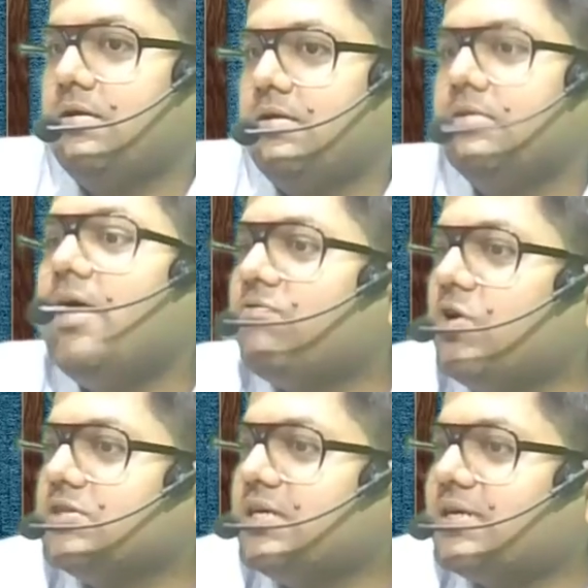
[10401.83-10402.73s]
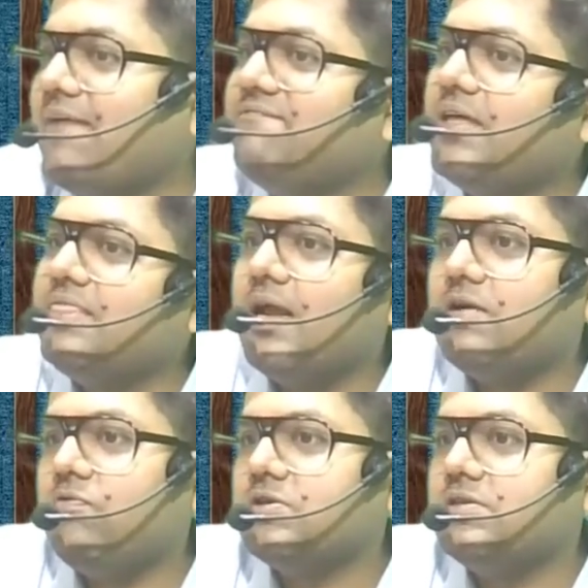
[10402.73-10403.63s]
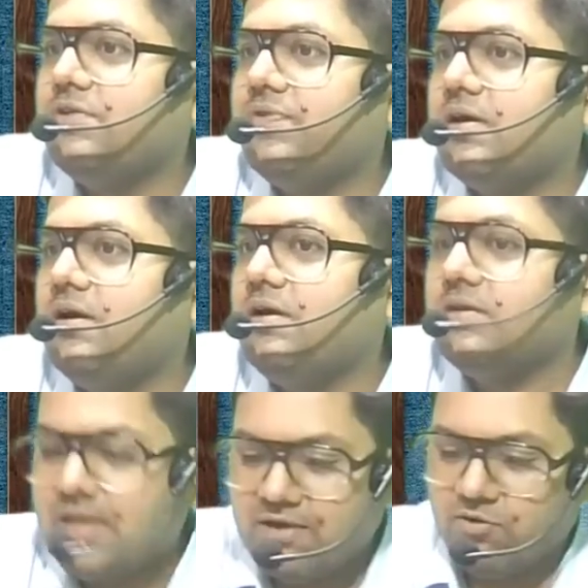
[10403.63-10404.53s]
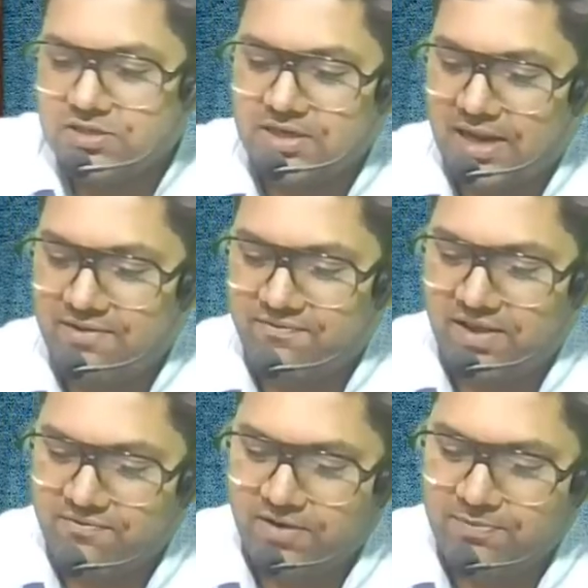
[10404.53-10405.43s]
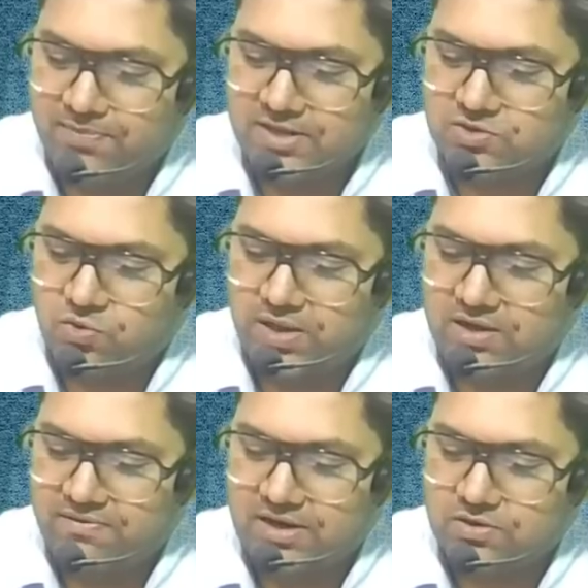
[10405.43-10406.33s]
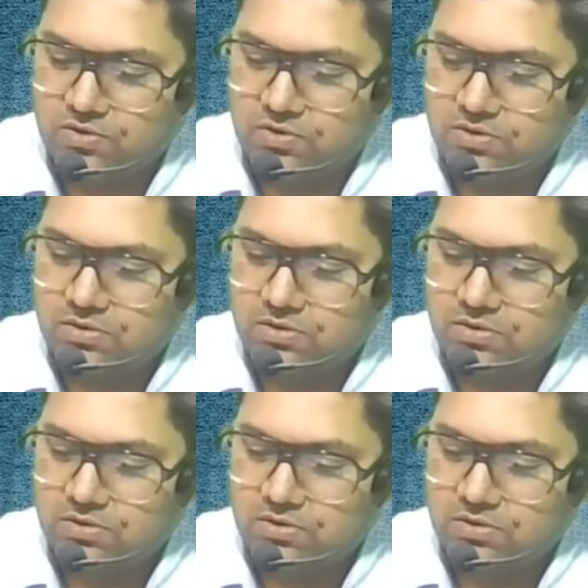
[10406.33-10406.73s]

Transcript: There was a time when that was difficult. There was a time when 1 plus 2 equal to